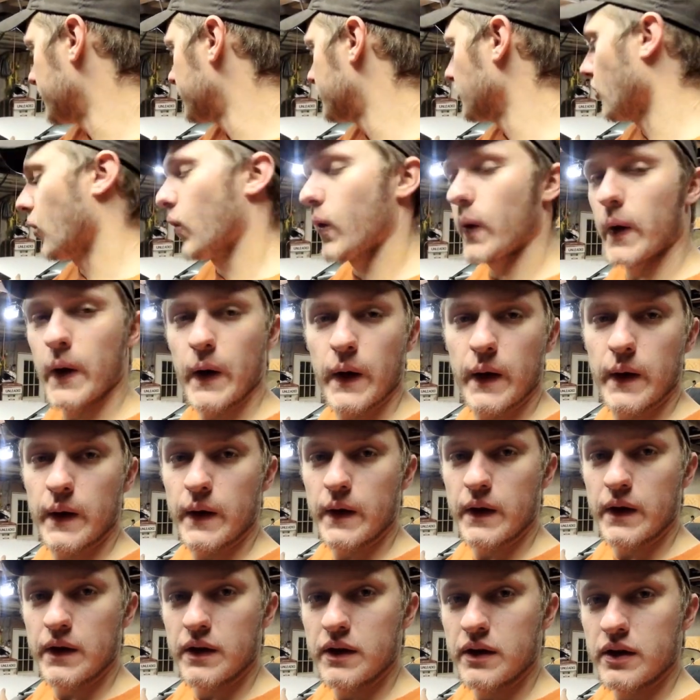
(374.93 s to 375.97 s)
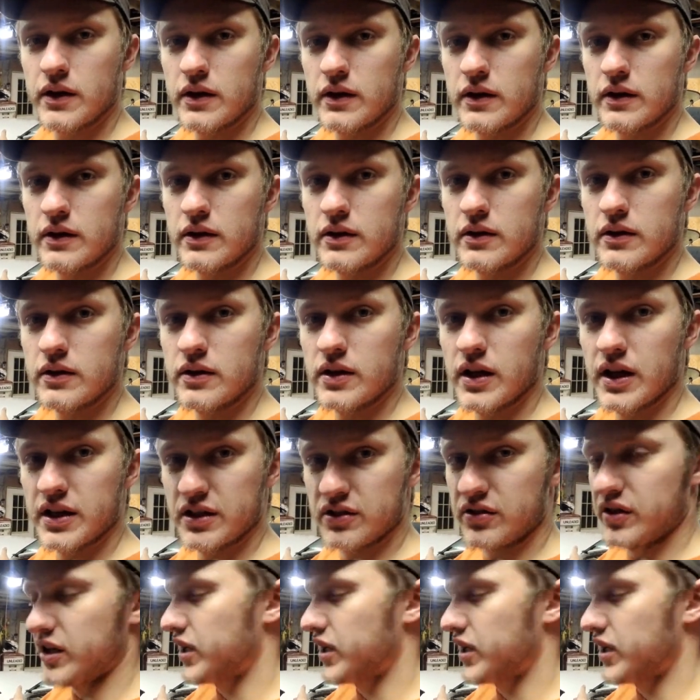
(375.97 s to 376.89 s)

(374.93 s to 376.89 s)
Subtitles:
a door and